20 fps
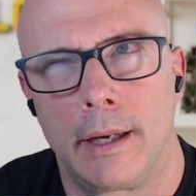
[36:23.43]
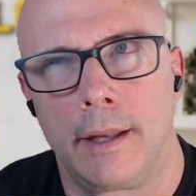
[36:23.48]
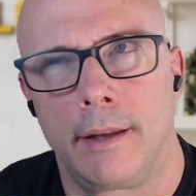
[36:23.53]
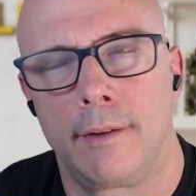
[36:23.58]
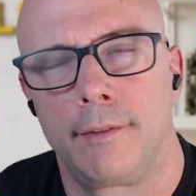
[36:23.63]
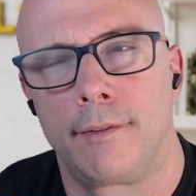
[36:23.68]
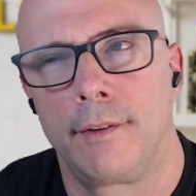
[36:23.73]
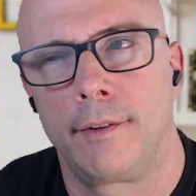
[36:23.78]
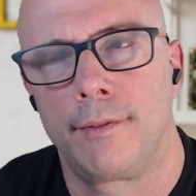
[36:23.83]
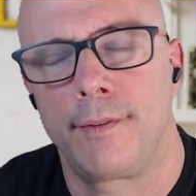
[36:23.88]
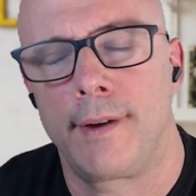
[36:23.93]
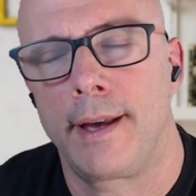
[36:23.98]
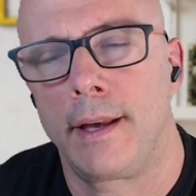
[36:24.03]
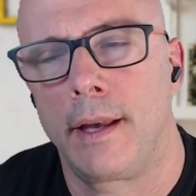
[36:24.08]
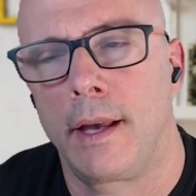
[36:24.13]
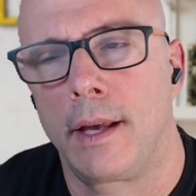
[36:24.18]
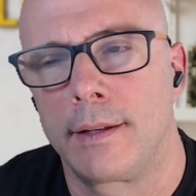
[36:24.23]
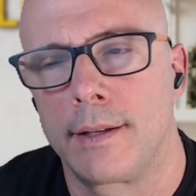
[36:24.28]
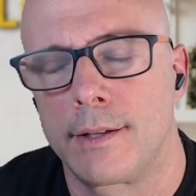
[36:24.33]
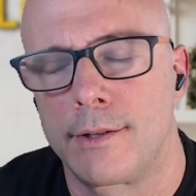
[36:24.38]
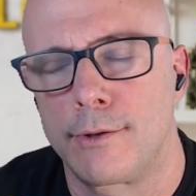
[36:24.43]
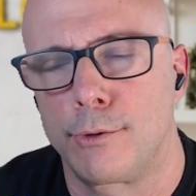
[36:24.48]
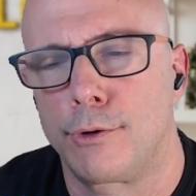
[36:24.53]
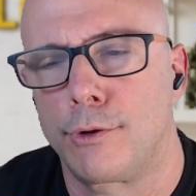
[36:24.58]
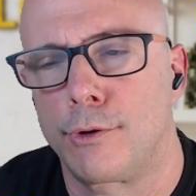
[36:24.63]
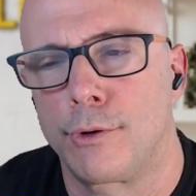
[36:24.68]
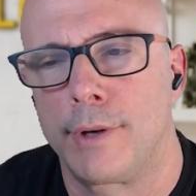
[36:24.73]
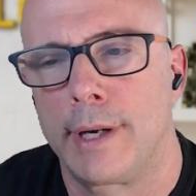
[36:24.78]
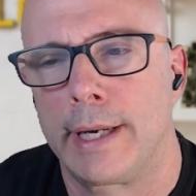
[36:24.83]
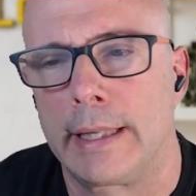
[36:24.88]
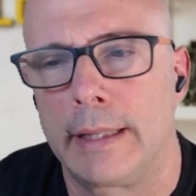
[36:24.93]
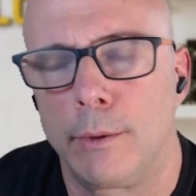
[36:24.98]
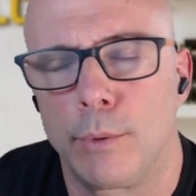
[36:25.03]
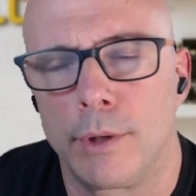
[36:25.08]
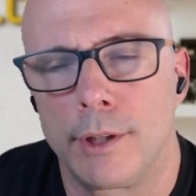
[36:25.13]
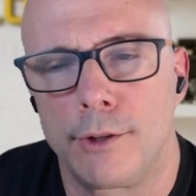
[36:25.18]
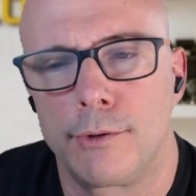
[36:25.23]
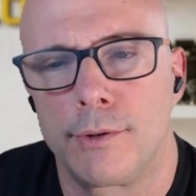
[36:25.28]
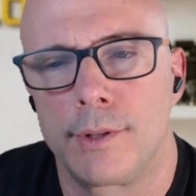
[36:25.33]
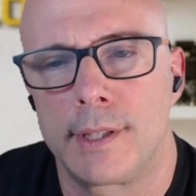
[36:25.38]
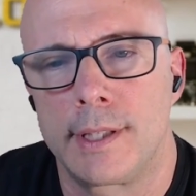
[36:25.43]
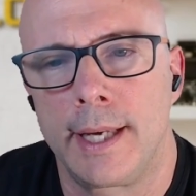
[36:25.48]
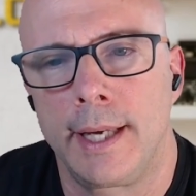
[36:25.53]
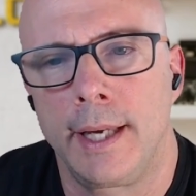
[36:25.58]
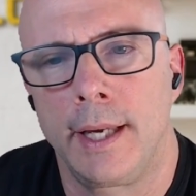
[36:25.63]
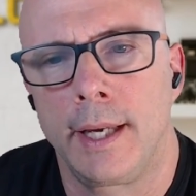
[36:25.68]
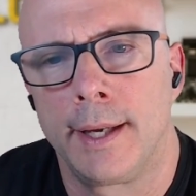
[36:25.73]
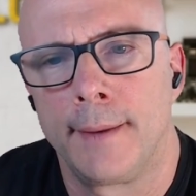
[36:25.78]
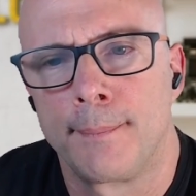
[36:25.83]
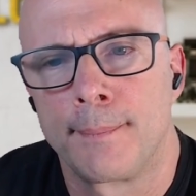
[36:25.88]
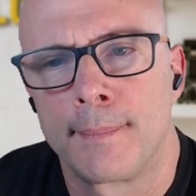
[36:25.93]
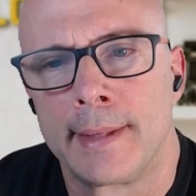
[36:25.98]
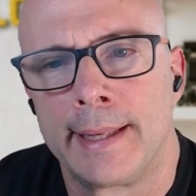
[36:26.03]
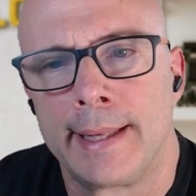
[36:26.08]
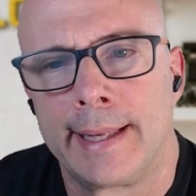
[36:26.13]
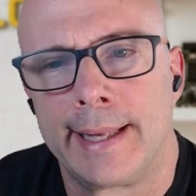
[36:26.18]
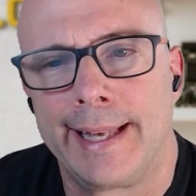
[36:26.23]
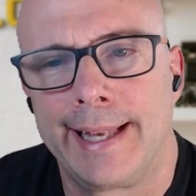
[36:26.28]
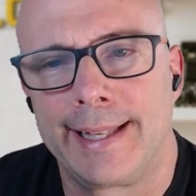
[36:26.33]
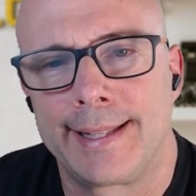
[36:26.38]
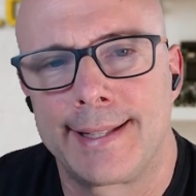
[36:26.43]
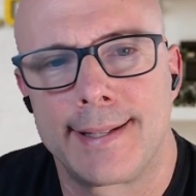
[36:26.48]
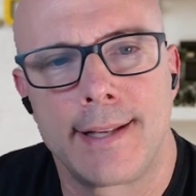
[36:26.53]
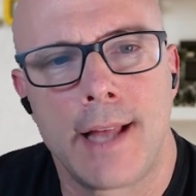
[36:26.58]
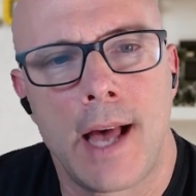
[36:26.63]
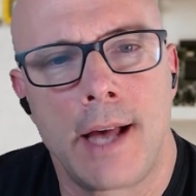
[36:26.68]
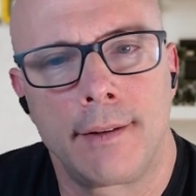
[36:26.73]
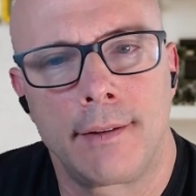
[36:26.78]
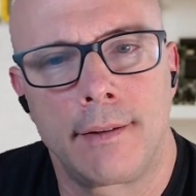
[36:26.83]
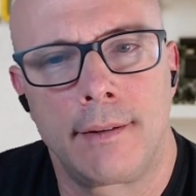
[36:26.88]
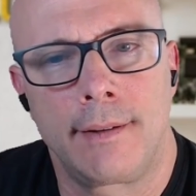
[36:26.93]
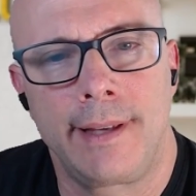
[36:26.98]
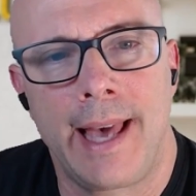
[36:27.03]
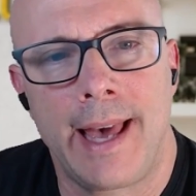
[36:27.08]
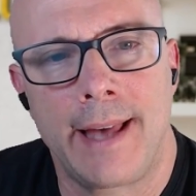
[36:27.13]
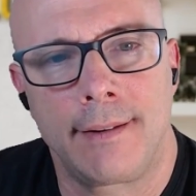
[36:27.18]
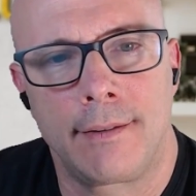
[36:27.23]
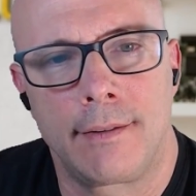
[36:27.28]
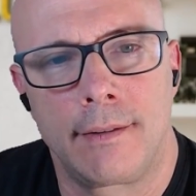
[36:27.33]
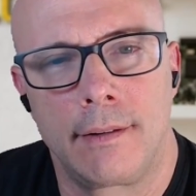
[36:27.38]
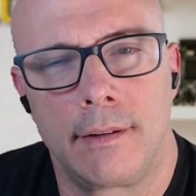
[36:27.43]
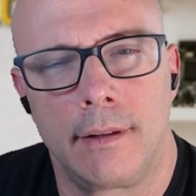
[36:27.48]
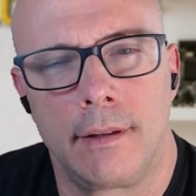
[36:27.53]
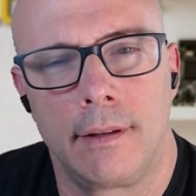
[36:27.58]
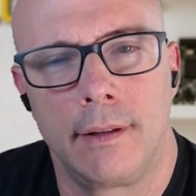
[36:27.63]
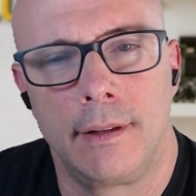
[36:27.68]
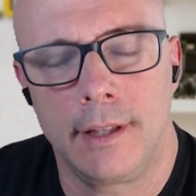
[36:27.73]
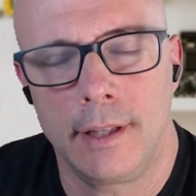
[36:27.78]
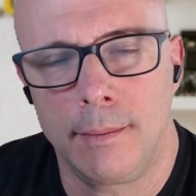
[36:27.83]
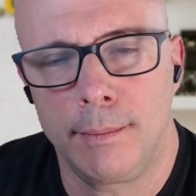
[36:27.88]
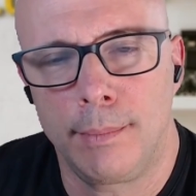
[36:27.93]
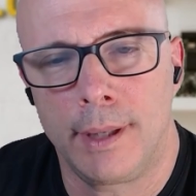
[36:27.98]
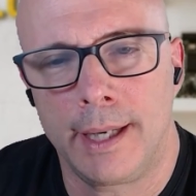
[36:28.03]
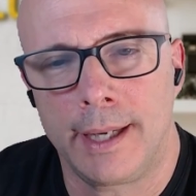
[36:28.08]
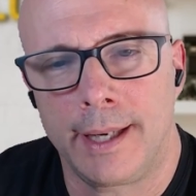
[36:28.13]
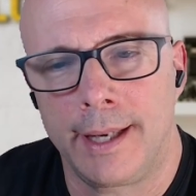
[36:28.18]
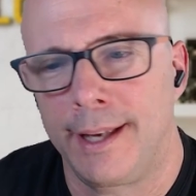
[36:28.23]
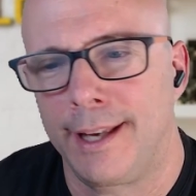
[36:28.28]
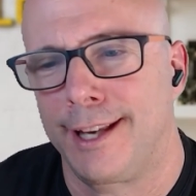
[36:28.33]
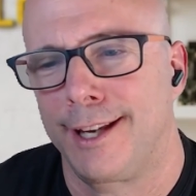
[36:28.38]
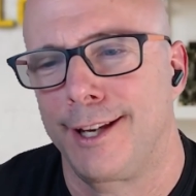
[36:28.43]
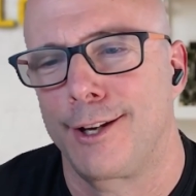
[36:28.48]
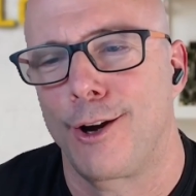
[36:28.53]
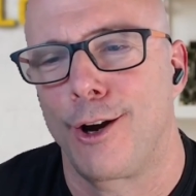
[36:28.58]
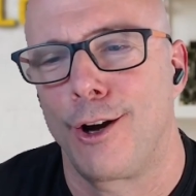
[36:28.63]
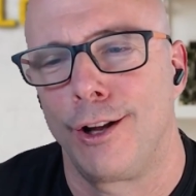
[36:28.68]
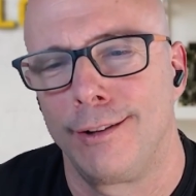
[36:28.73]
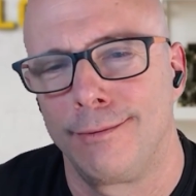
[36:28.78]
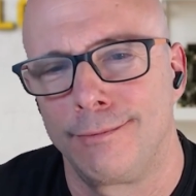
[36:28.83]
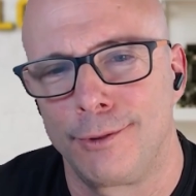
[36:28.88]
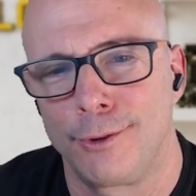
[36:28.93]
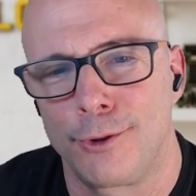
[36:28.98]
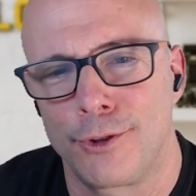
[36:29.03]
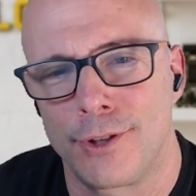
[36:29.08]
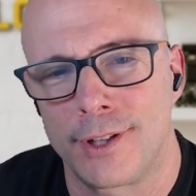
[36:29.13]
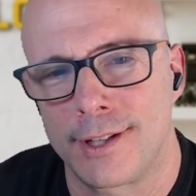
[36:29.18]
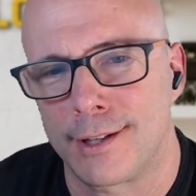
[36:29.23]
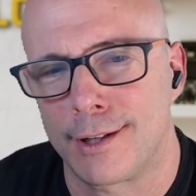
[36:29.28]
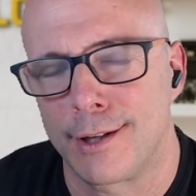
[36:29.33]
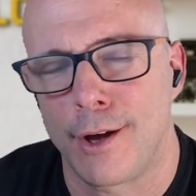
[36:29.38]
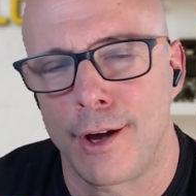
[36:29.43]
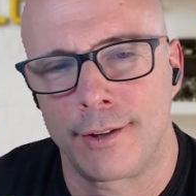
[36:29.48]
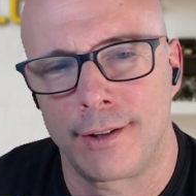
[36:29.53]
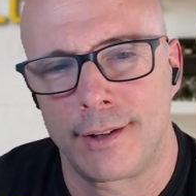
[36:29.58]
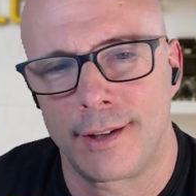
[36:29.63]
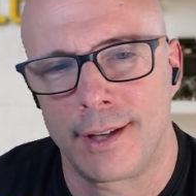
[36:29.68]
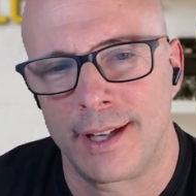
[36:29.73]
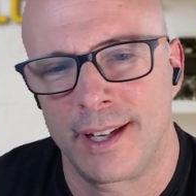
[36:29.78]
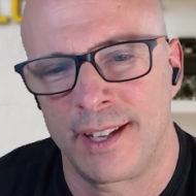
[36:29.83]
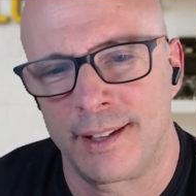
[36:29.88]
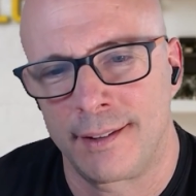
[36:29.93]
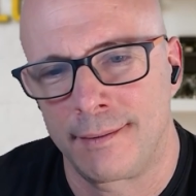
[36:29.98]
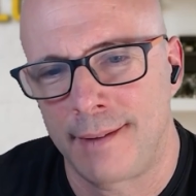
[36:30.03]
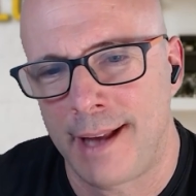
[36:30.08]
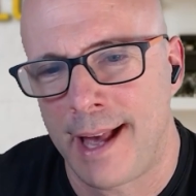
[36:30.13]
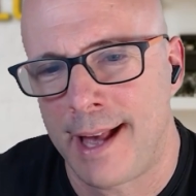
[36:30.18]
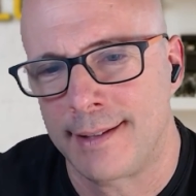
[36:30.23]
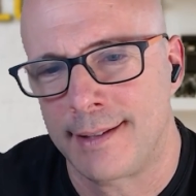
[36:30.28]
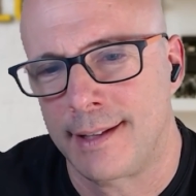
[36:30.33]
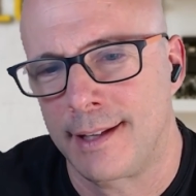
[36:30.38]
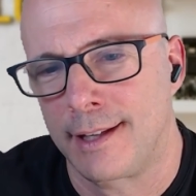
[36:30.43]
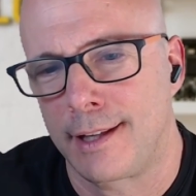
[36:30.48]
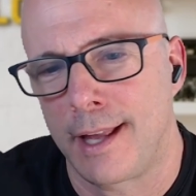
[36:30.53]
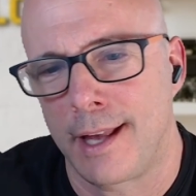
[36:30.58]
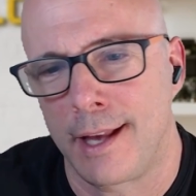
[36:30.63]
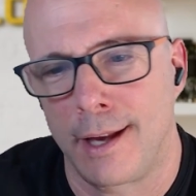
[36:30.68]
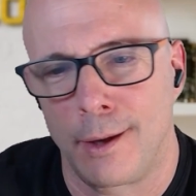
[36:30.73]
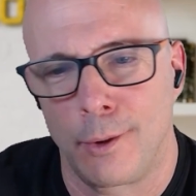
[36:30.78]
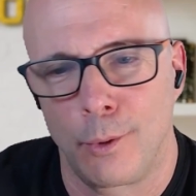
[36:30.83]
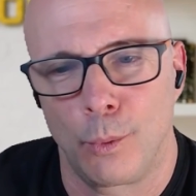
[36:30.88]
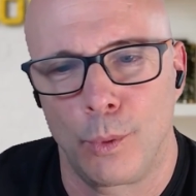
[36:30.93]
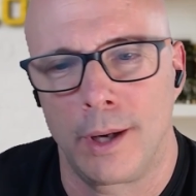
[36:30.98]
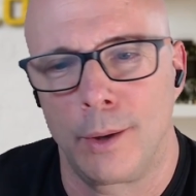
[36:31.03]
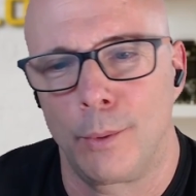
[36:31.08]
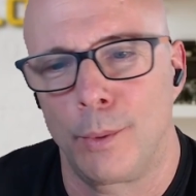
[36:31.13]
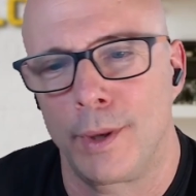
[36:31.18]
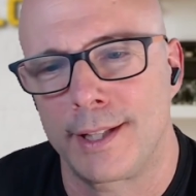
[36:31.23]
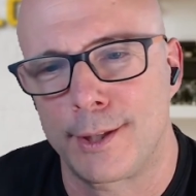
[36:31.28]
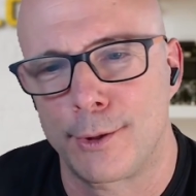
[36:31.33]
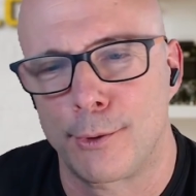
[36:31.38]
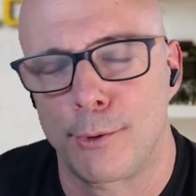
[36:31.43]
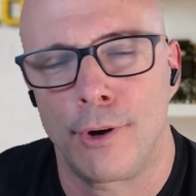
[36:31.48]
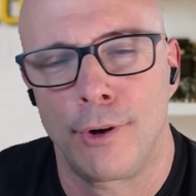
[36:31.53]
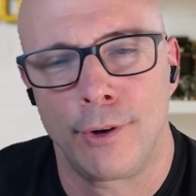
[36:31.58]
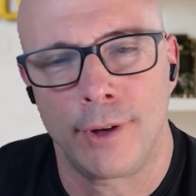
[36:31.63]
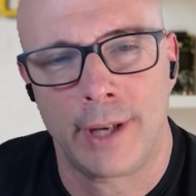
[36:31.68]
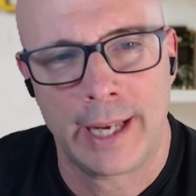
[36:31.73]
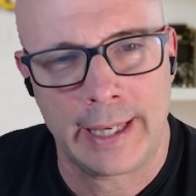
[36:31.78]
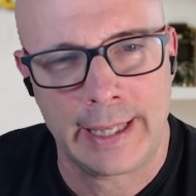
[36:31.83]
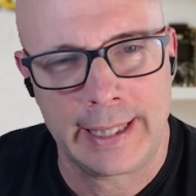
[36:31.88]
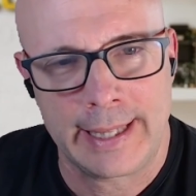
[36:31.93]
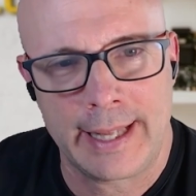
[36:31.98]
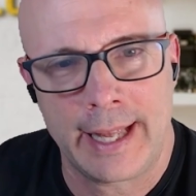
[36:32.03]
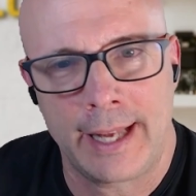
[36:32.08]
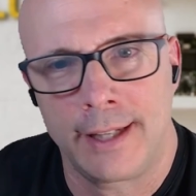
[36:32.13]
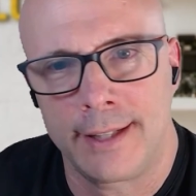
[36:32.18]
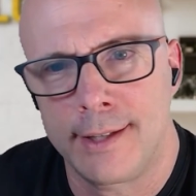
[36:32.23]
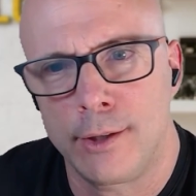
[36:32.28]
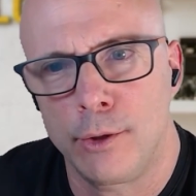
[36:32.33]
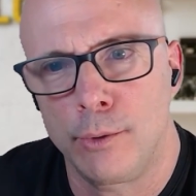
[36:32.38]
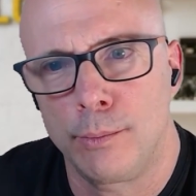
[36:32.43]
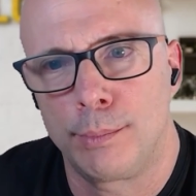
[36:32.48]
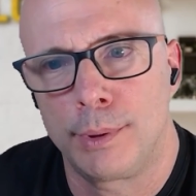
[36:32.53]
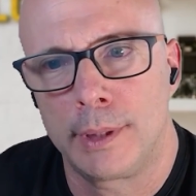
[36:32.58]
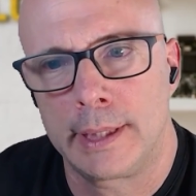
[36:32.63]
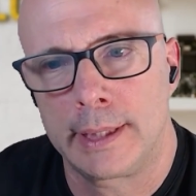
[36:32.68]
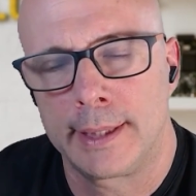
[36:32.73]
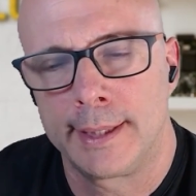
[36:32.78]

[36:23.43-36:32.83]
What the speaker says: if I understood correctly what you're saying, it's not yet debugging it all. You just not ask it what's wrong and it tells you, but